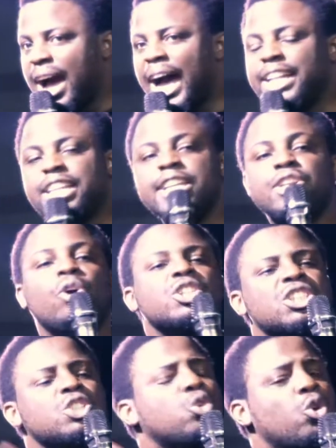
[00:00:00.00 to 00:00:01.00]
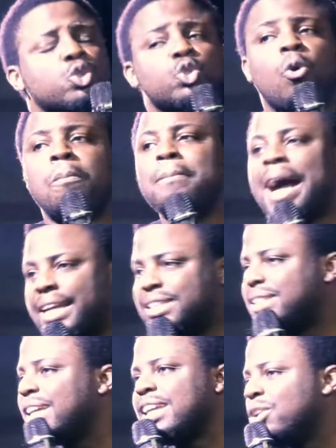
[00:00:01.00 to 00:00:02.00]
And he doesn't also
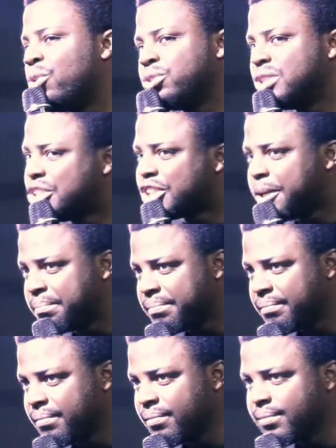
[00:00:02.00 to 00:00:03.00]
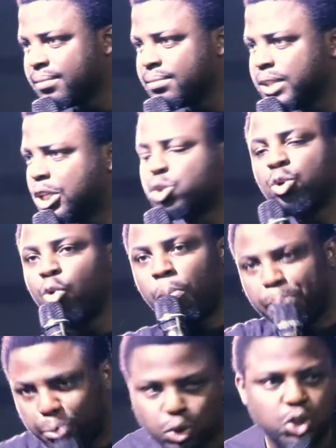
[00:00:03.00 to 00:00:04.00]
mind taking all the shame. So
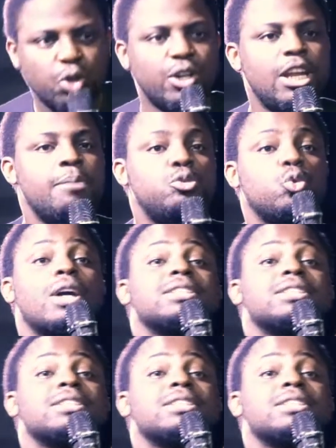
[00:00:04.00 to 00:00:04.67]
don't put your name to